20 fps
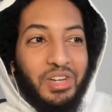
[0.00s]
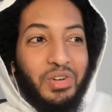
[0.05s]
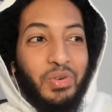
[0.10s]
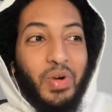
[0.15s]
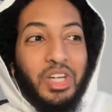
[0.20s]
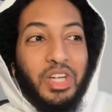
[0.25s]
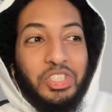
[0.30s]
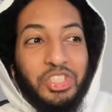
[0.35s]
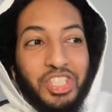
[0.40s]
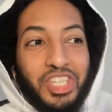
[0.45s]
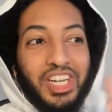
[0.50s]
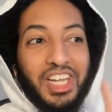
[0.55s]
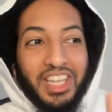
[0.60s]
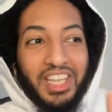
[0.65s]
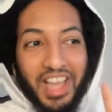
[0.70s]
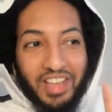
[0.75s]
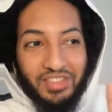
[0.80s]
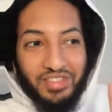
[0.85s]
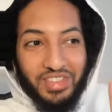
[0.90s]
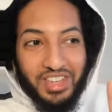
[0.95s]
Question
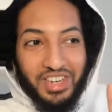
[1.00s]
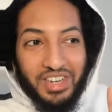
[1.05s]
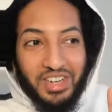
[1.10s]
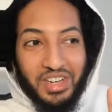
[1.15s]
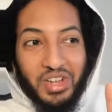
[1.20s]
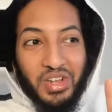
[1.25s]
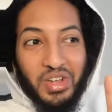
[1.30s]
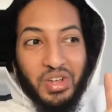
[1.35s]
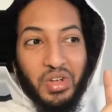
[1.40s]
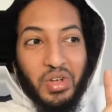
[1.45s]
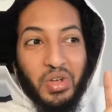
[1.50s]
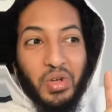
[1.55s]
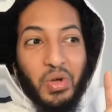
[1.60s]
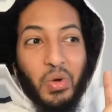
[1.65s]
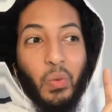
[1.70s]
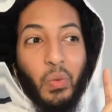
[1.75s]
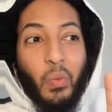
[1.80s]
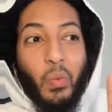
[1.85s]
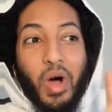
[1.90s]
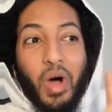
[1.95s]
11:
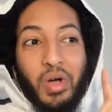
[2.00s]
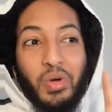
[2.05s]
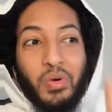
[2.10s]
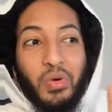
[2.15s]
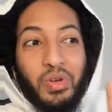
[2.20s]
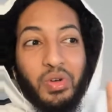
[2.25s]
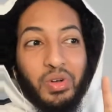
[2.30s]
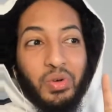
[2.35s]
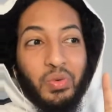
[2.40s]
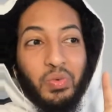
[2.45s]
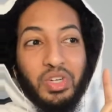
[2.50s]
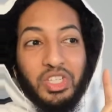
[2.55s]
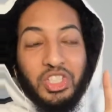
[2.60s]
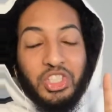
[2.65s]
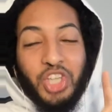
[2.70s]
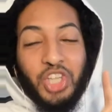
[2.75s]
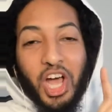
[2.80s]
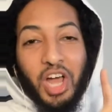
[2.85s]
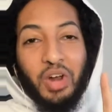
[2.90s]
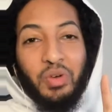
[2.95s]
what would
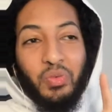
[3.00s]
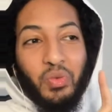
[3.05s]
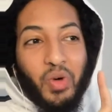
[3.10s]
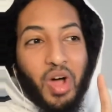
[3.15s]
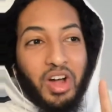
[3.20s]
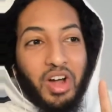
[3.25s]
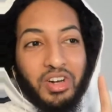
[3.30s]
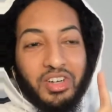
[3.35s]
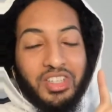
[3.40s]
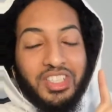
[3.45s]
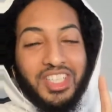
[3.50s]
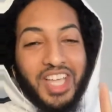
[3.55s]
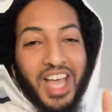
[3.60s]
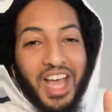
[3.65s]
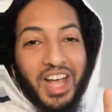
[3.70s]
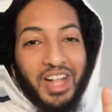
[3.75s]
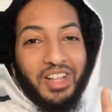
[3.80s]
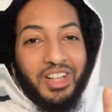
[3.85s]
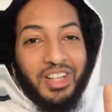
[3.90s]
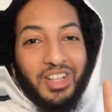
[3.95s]
John Walker
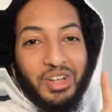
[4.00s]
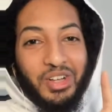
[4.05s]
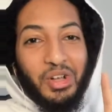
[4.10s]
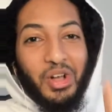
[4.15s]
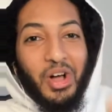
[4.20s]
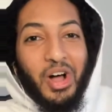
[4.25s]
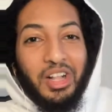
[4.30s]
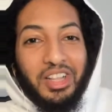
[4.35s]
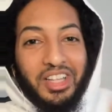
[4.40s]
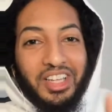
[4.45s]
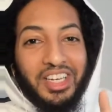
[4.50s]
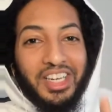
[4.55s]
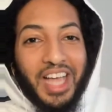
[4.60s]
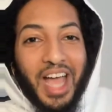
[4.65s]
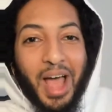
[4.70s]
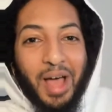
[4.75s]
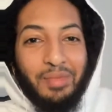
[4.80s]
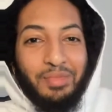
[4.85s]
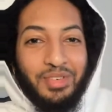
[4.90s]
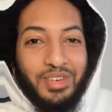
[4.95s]
tell Colin
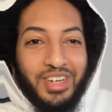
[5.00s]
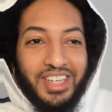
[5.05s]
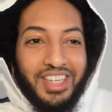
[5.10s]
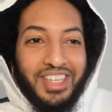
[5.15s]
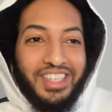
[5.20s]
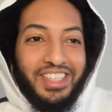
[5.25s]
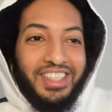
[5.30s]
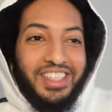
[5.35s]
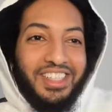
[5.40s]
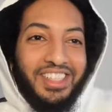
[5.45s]
Kaepernick?